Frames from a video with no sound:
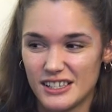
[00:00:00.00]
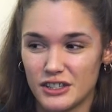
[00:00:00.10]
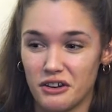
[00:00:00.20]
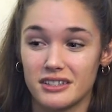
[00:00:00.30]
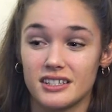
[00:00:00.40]

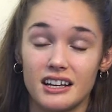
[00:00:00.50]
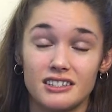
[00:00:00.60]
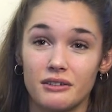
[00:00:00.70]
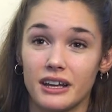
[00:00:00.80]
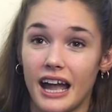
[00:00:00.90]
So I started
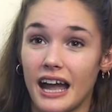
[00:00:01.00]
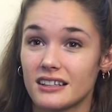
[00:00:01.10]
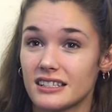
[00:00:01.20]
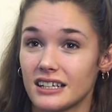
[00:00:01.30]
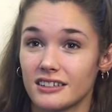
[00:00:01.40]
doing
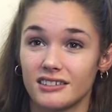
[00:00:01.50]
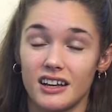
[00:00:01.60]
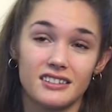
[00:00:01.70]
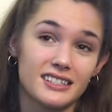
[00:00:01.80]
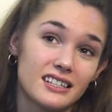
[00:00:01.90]
acting
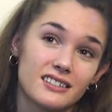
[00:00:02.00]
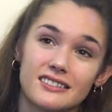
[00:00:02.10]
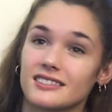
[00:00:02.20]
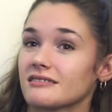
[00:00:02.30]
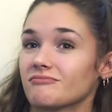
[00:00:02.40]

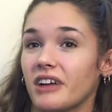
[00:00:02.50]
classes